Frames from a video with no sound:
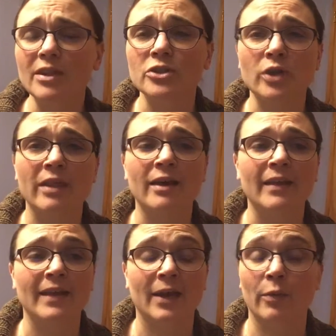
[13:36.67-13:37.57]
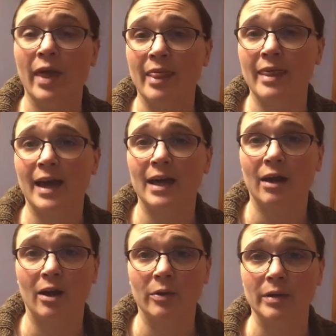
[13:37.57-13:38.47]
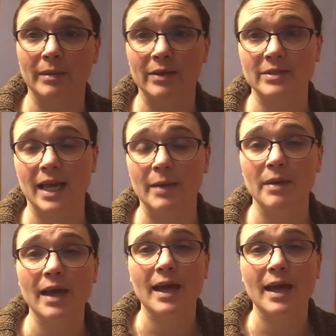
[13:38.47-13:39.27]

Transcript: So I thought that with that awkward amount of time,